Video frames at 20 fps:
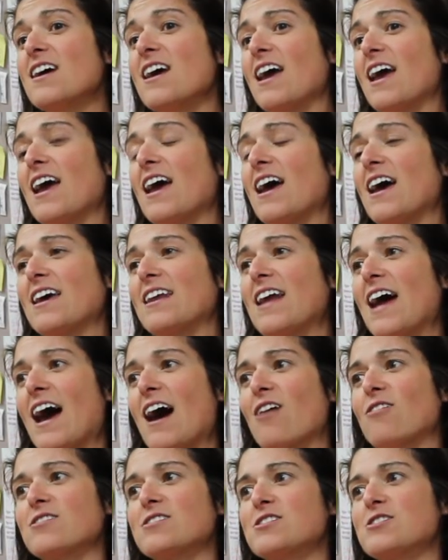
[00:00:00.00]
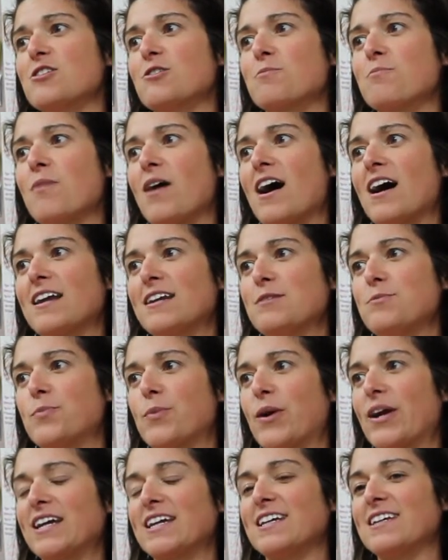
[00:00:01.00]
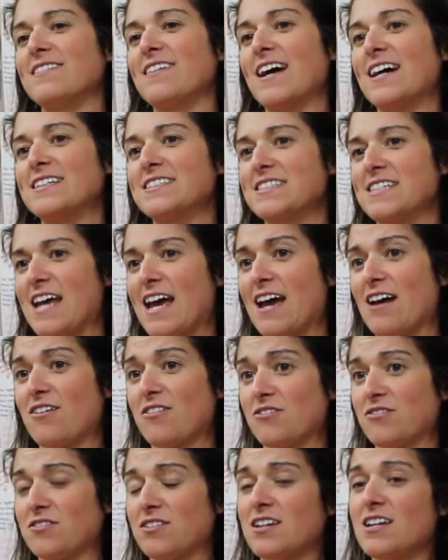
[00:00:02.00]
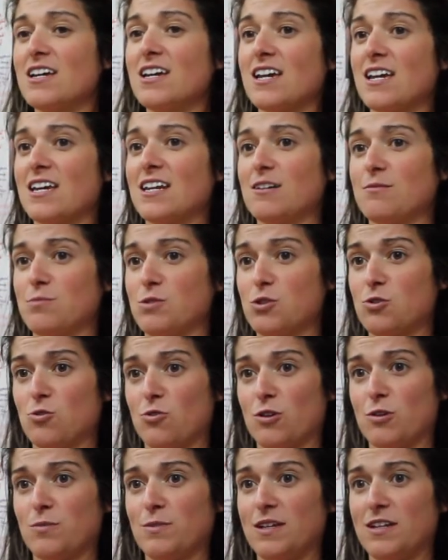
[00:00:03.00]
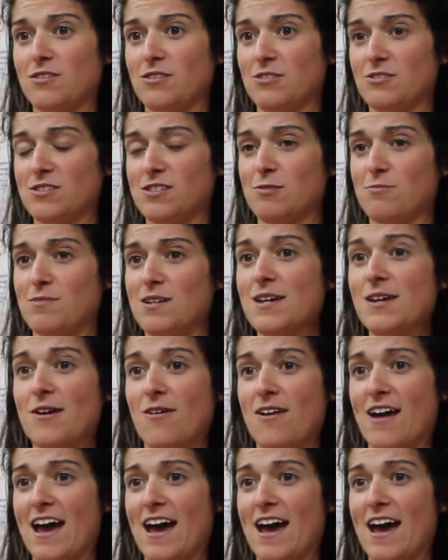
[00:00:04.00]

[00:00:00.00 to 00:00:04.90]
And how is your body breaking that down and absorbing those amino